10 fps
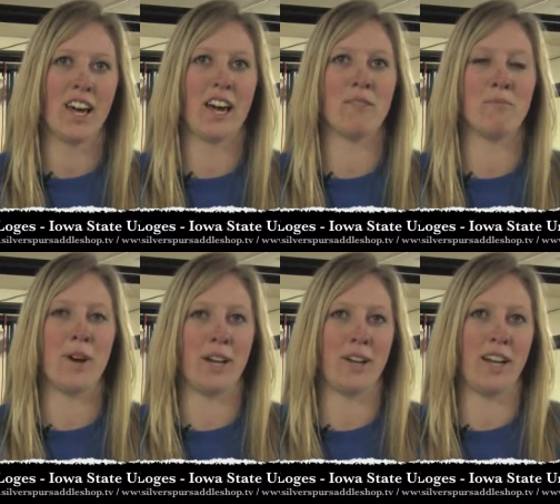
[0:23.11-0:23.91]
I have a
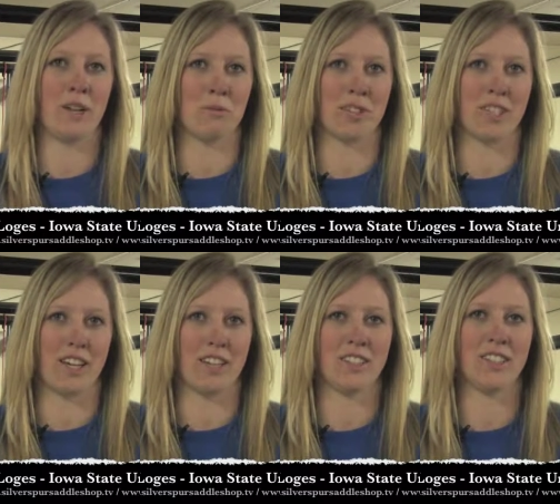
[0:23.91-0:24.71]
minor in animal
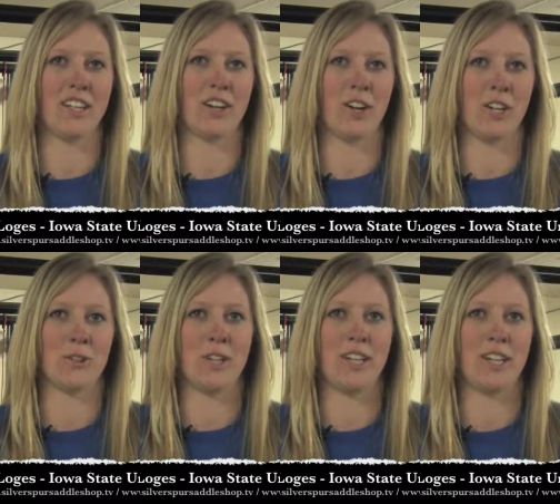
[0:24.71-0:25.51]
science, and I
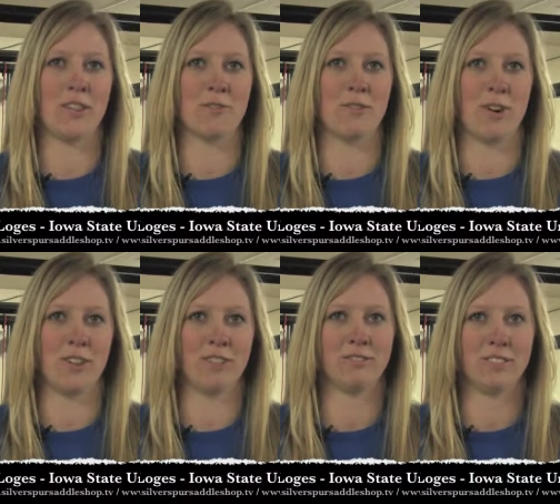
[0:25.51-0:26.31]
graduated in the
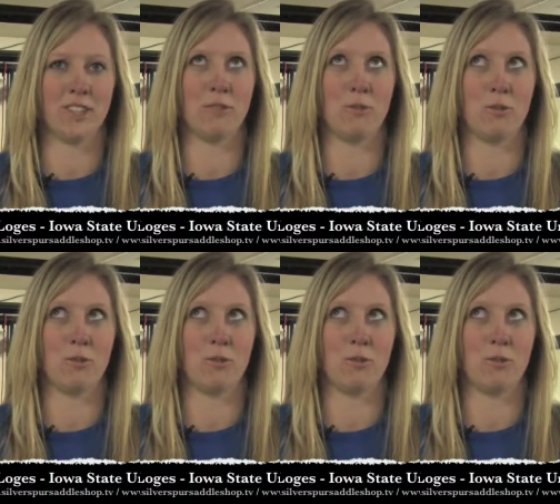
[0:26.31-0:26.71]
fall of